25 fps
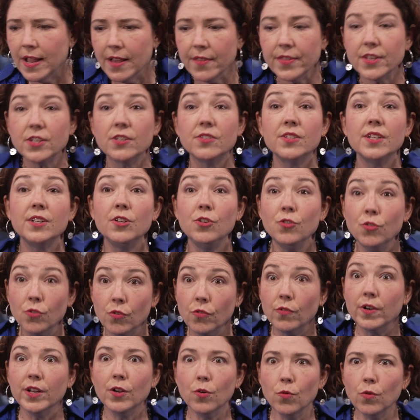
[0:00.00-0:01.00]
They're just
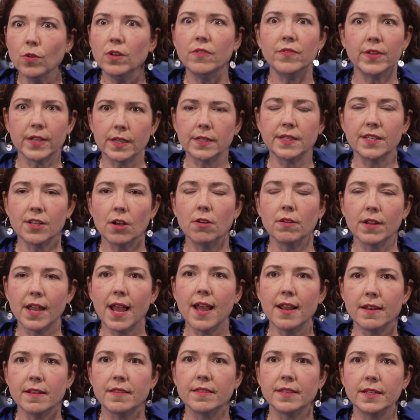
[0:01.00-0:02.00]
ignoring all of it because they can't get
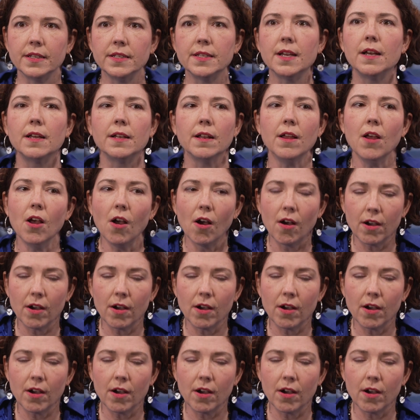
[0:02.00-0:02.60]
anything done.